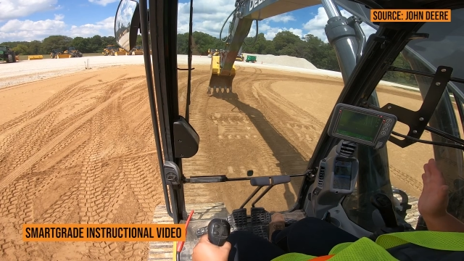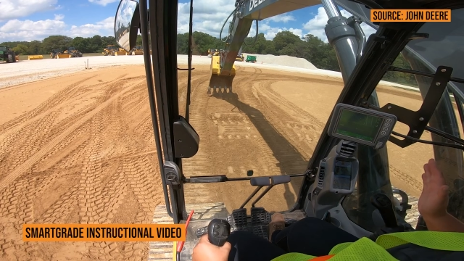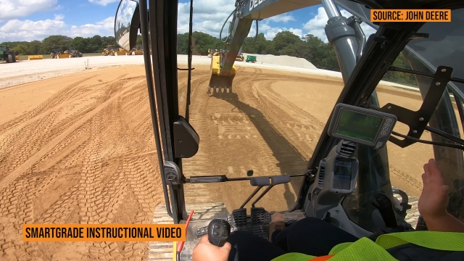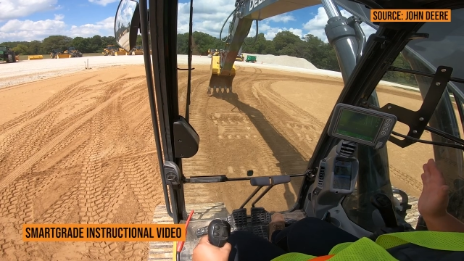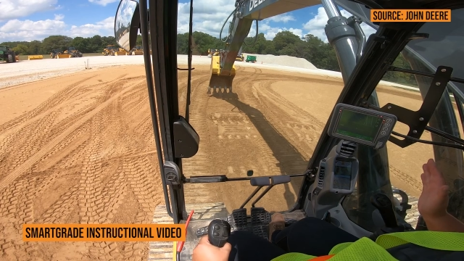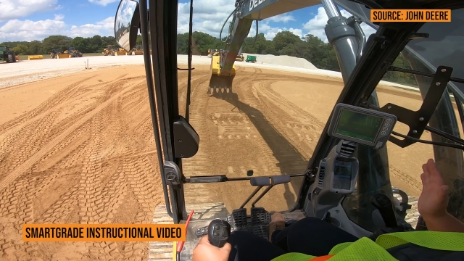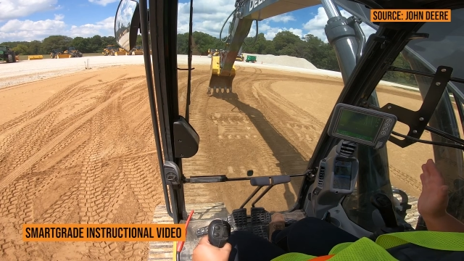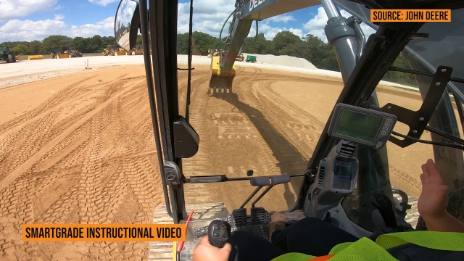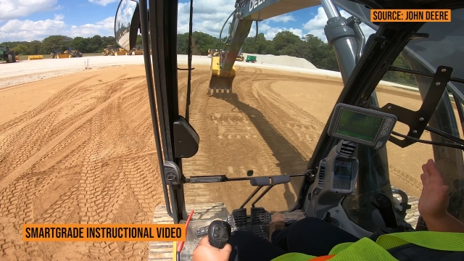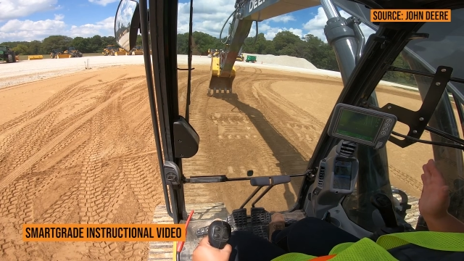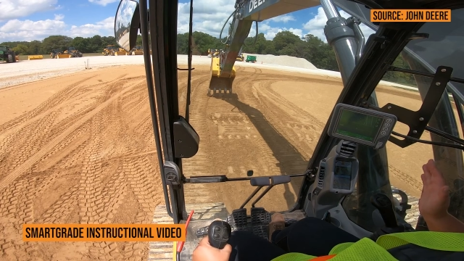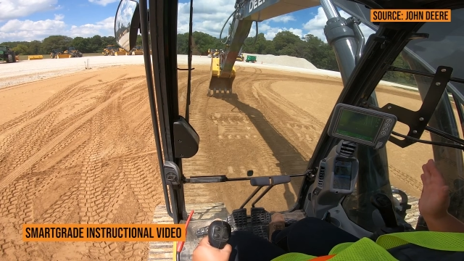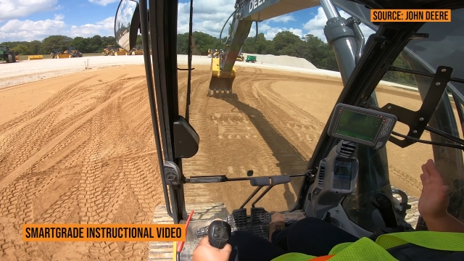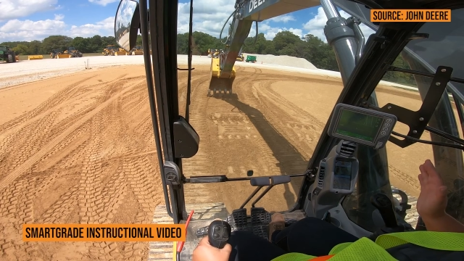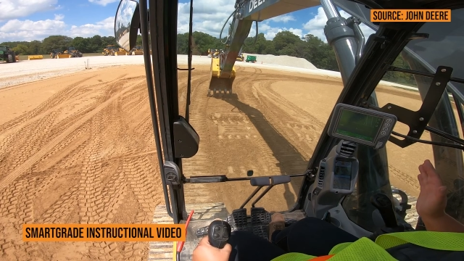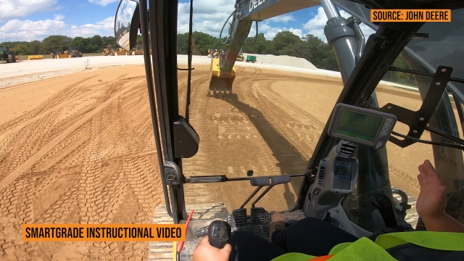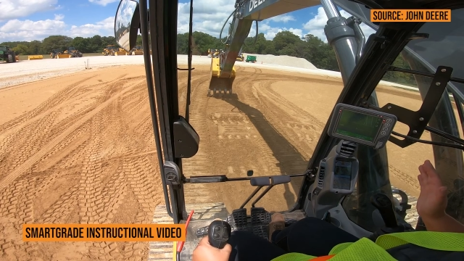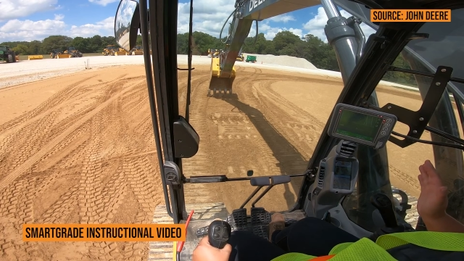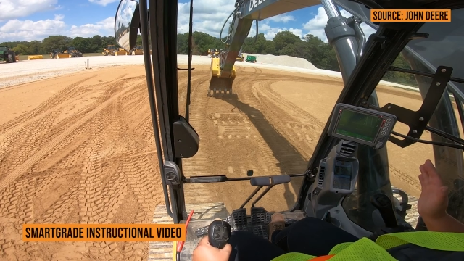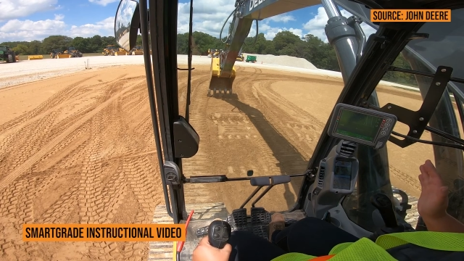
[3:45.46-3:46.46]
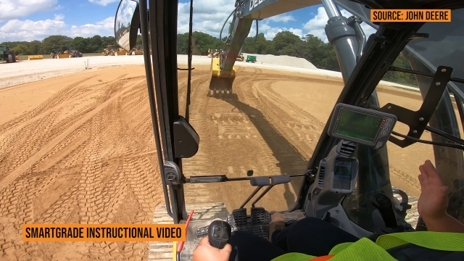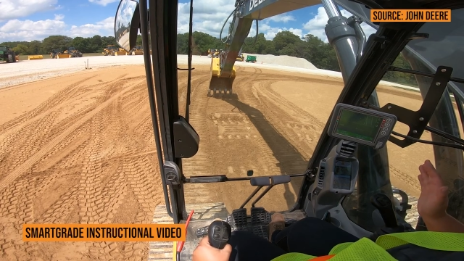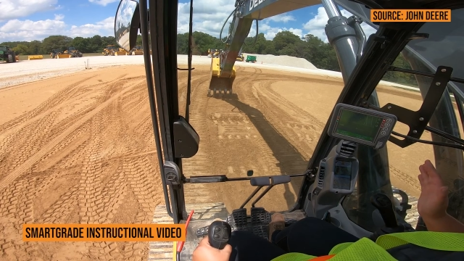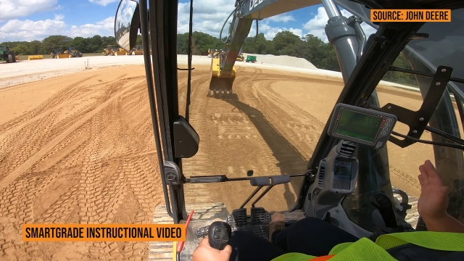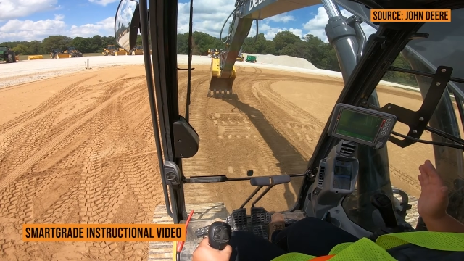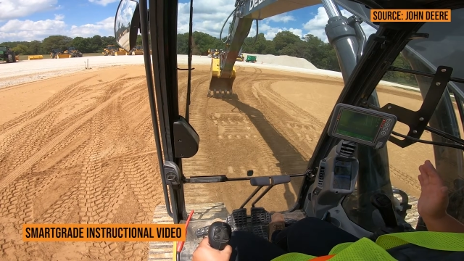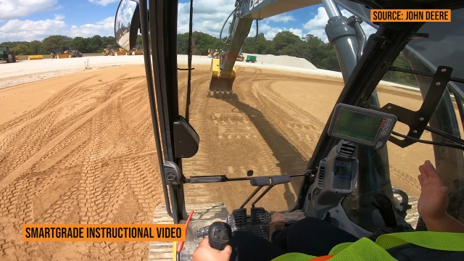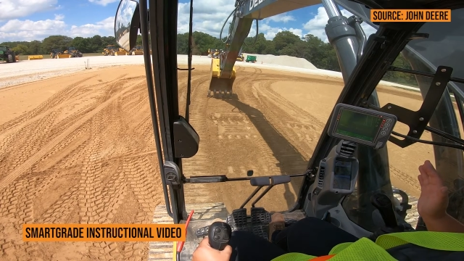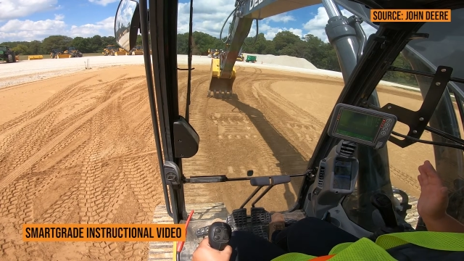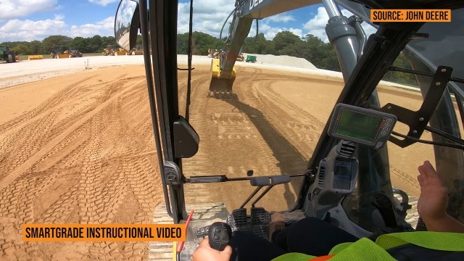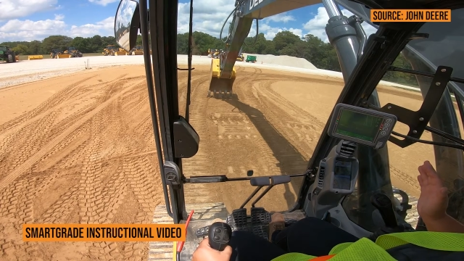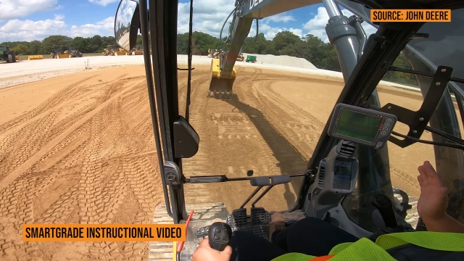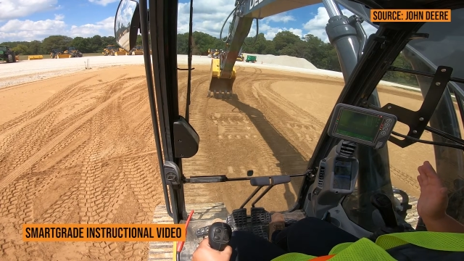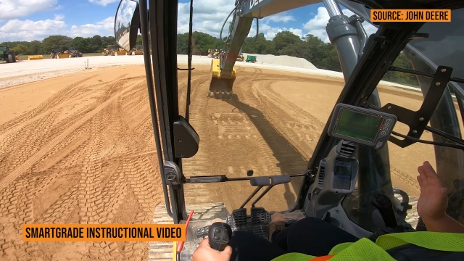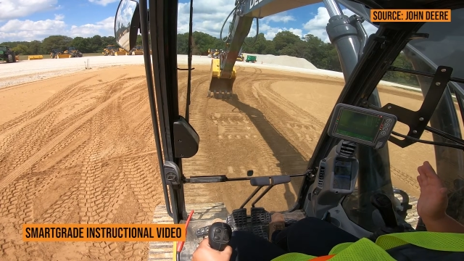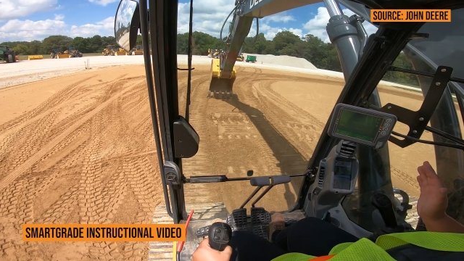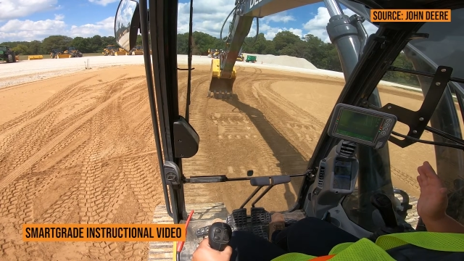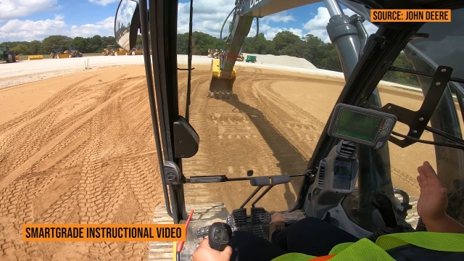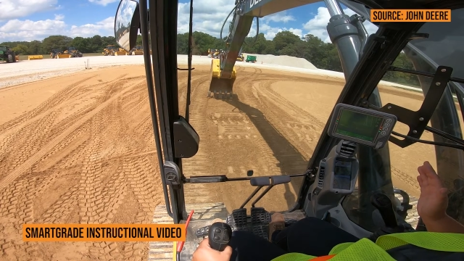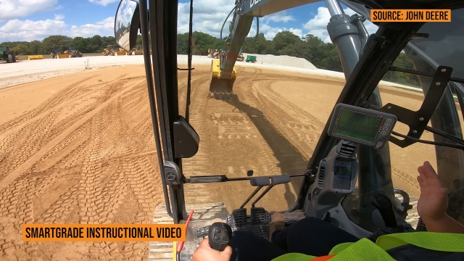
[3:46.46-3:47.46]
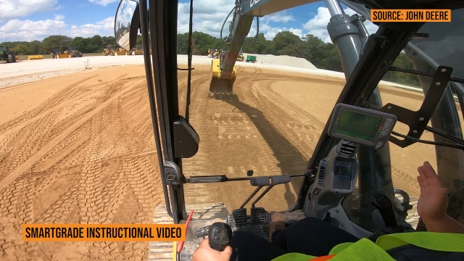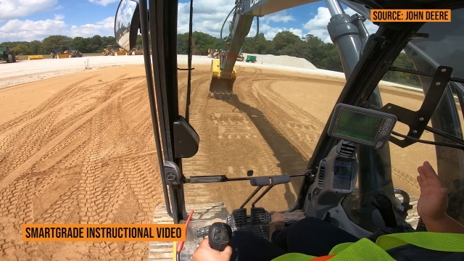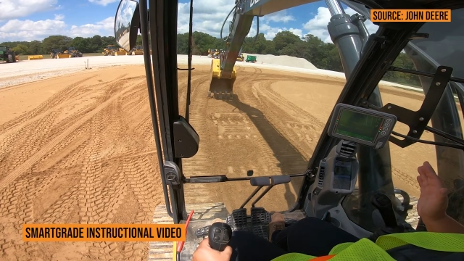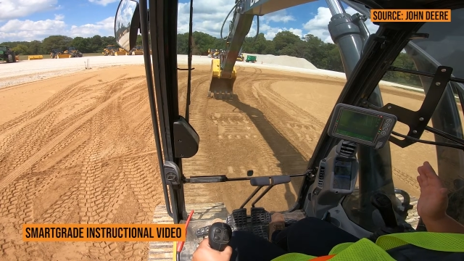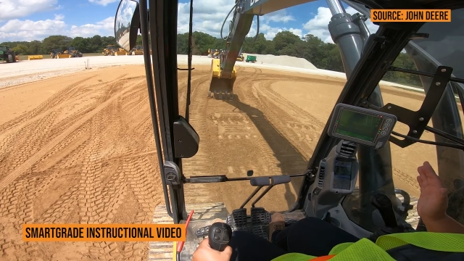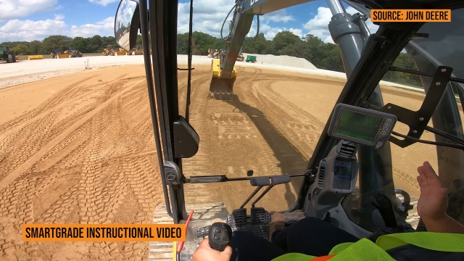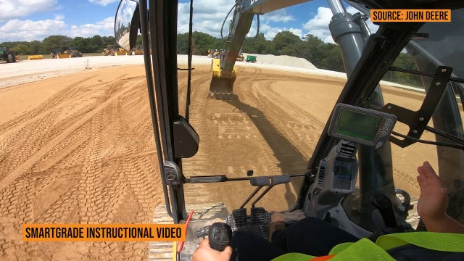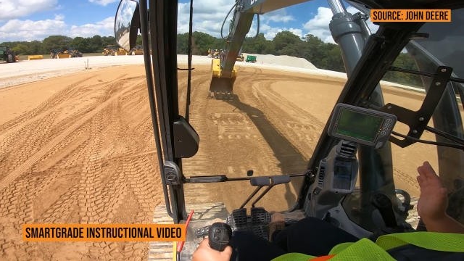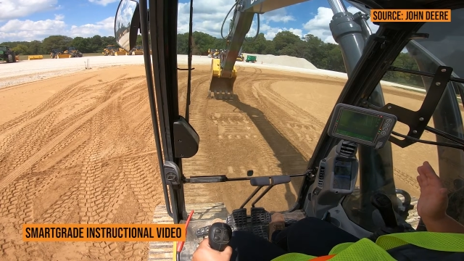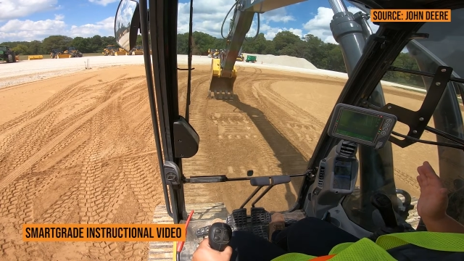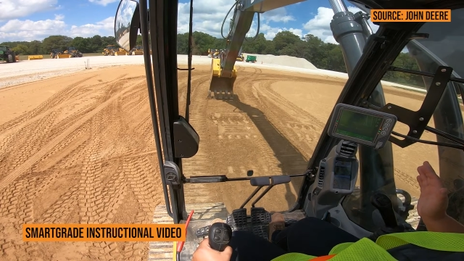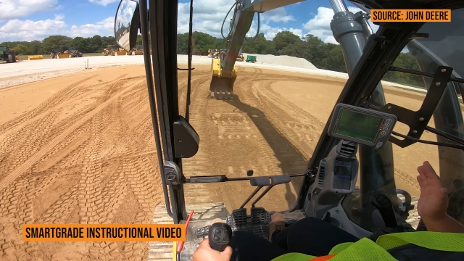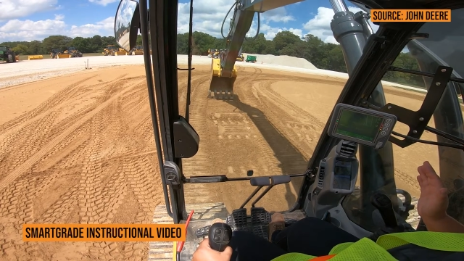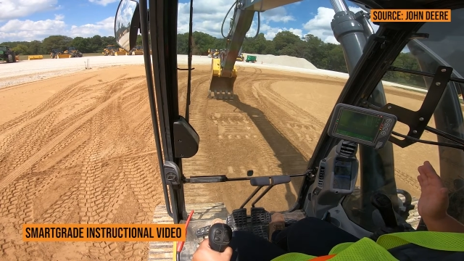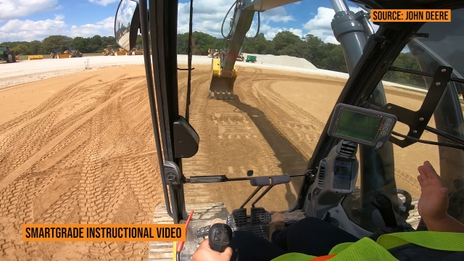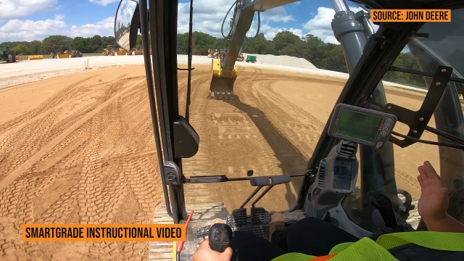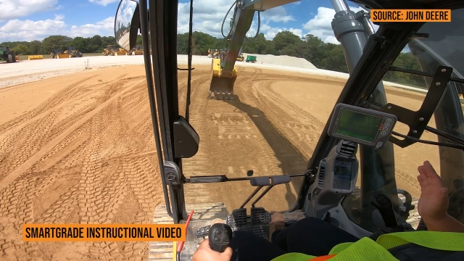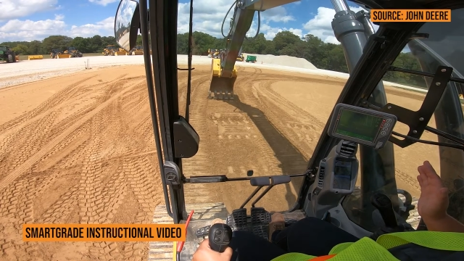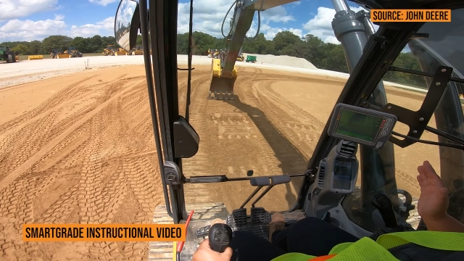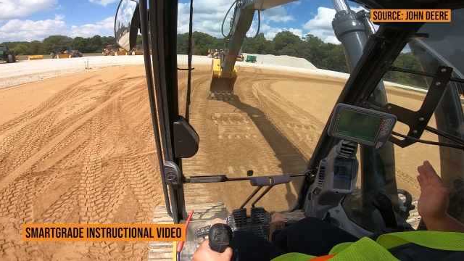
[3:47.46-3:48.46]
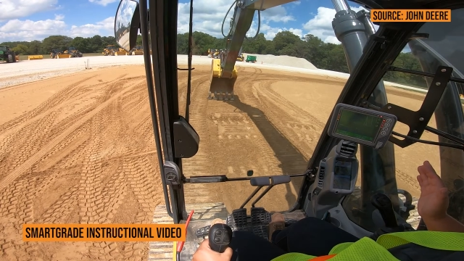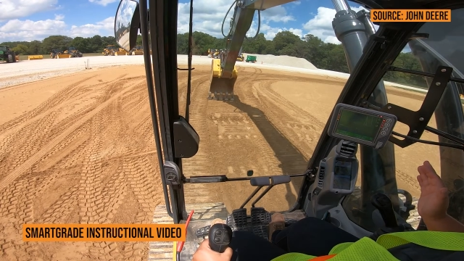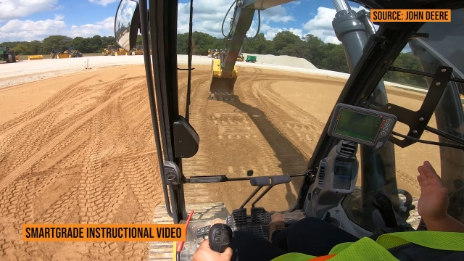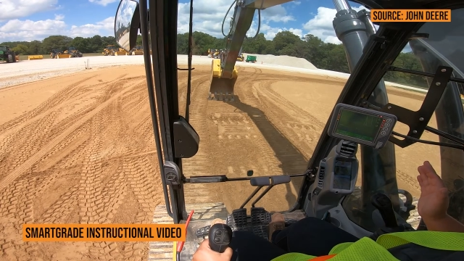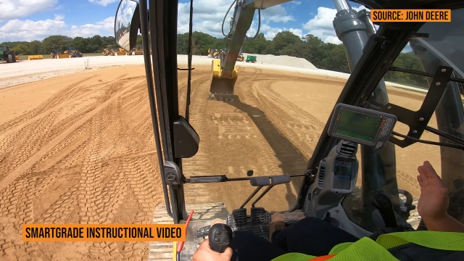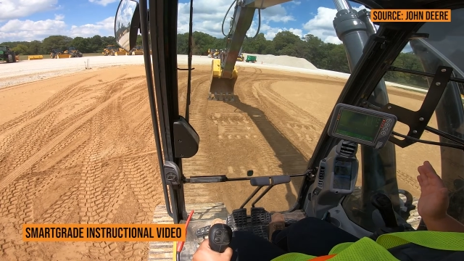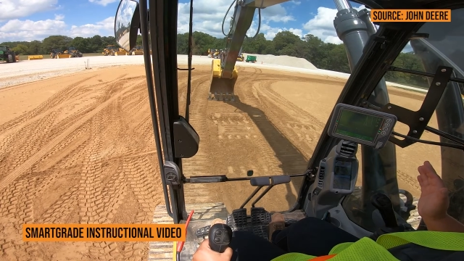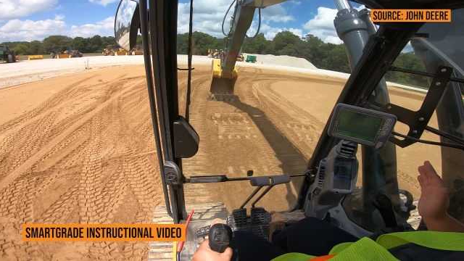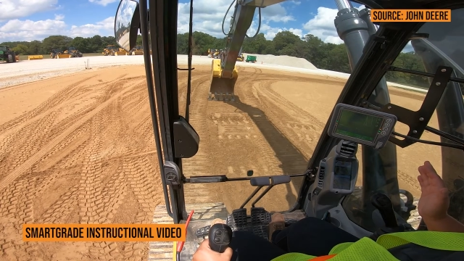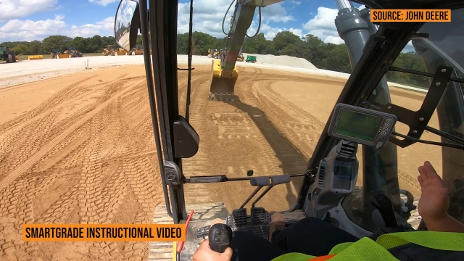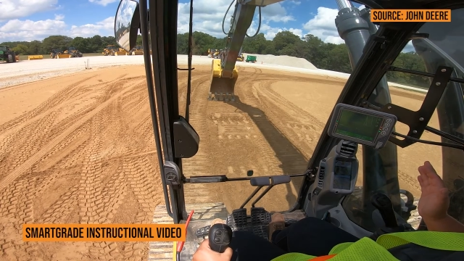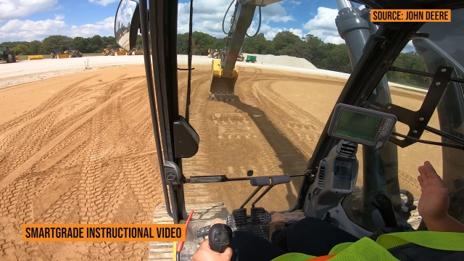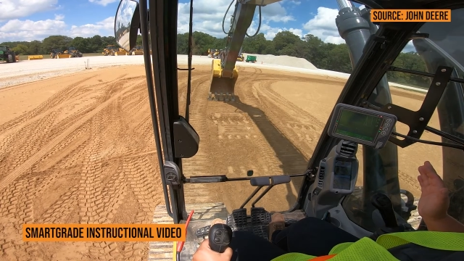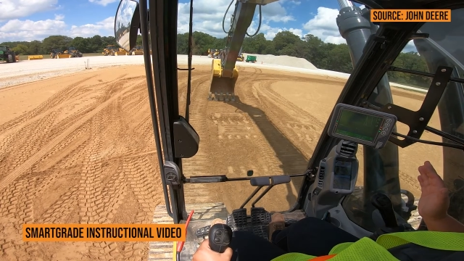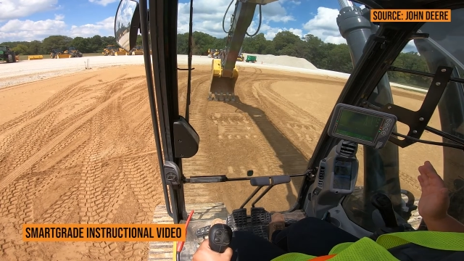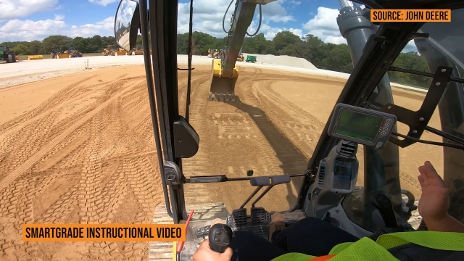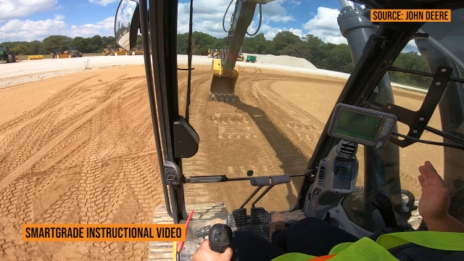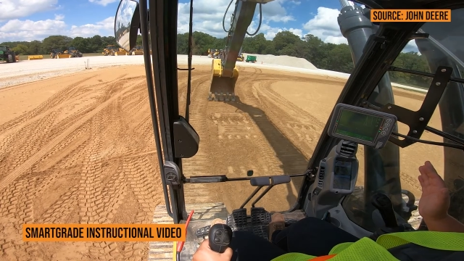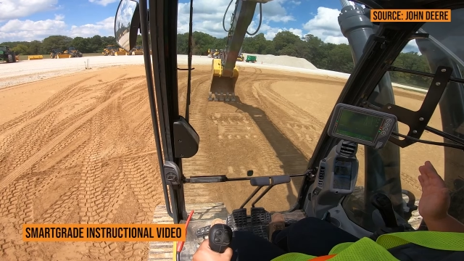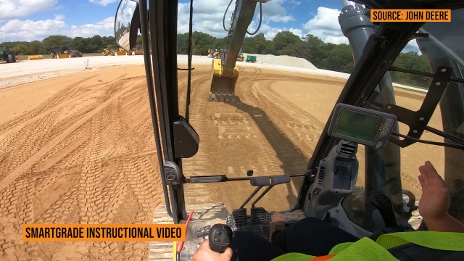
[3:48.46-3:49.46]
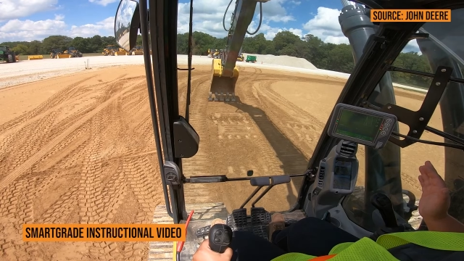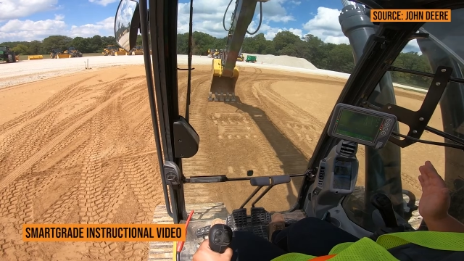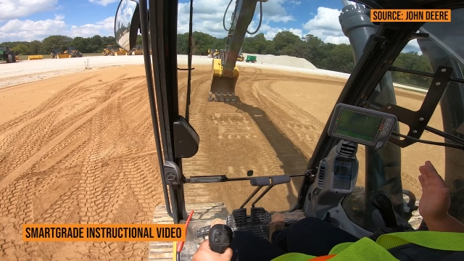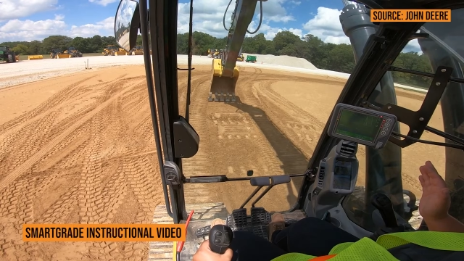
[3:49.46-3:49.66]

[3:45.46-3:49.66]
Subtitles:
(no speaker visible)